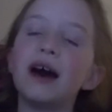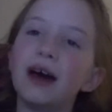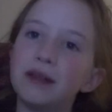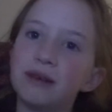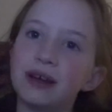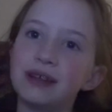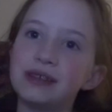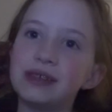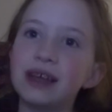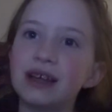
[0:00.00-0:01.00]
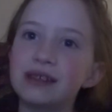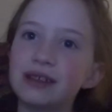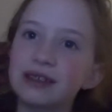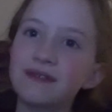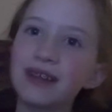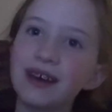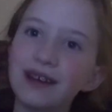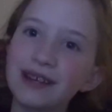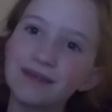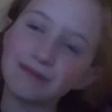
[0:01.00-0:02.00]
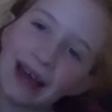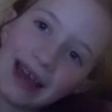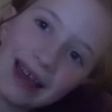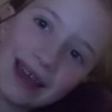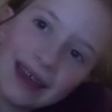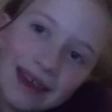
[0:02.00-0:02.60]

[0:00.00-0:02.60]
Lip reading: Anyway, see you guys next video. Bye.